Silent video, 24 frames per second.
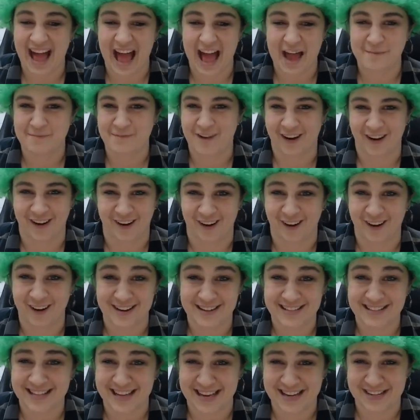I'm not an
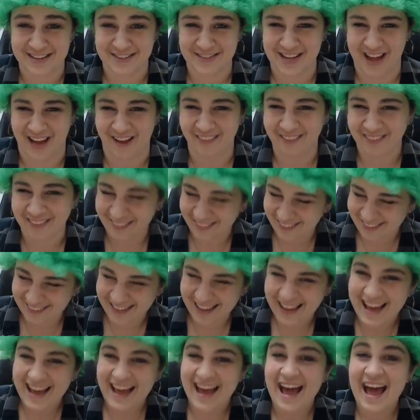artist, can you tell?
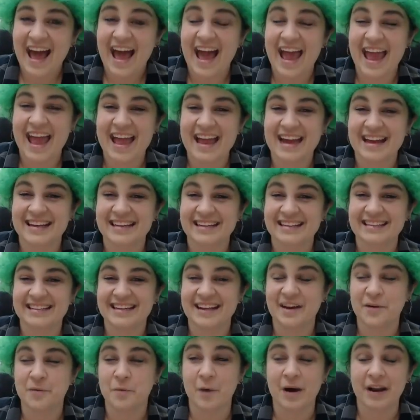And
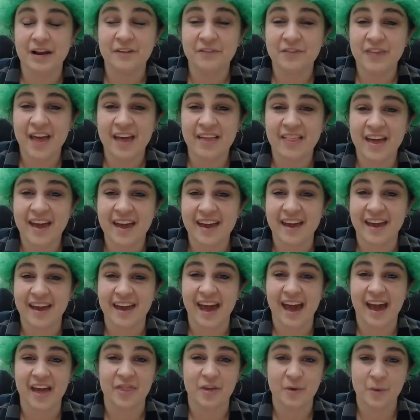what if they like
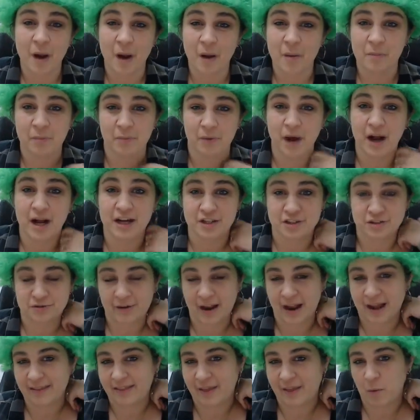get the wrong brush,
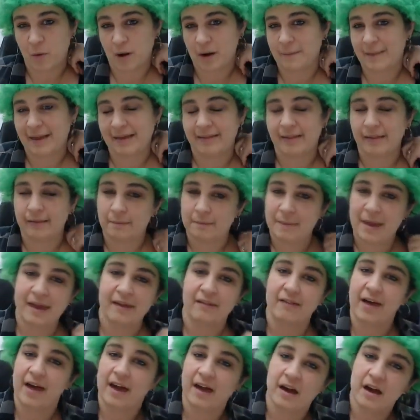right? They want to
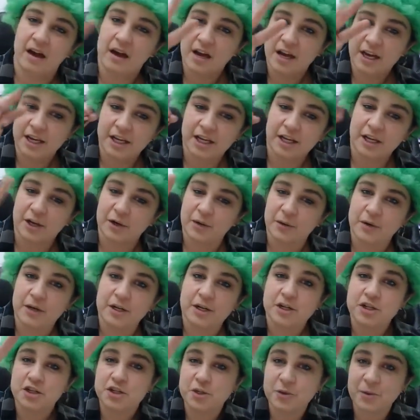make like,
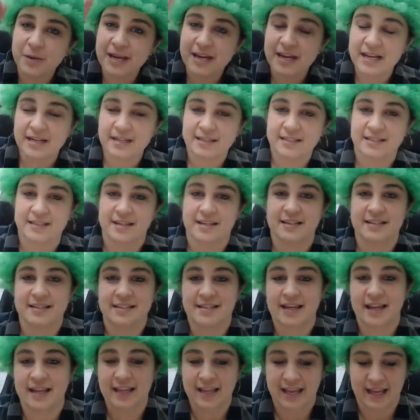trees, and
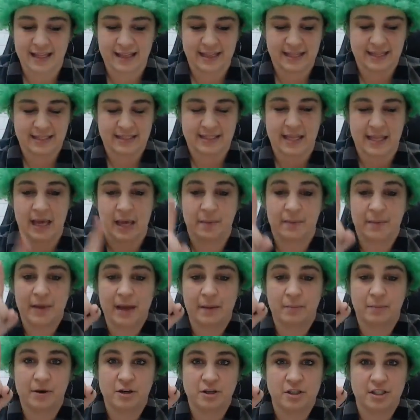instead they get this like
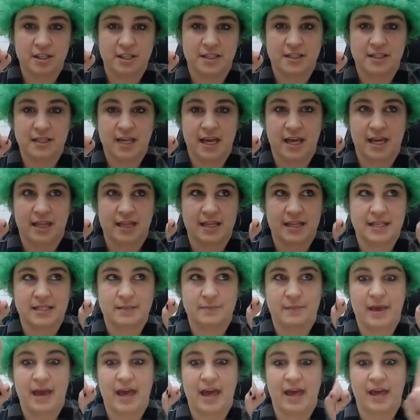big brush that's like this
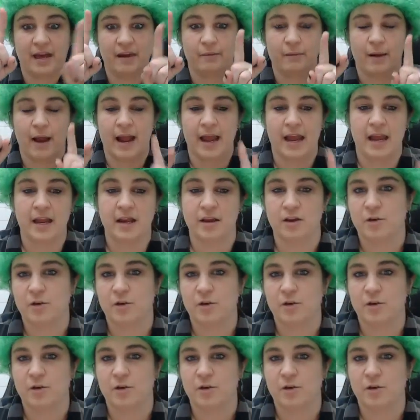big, right?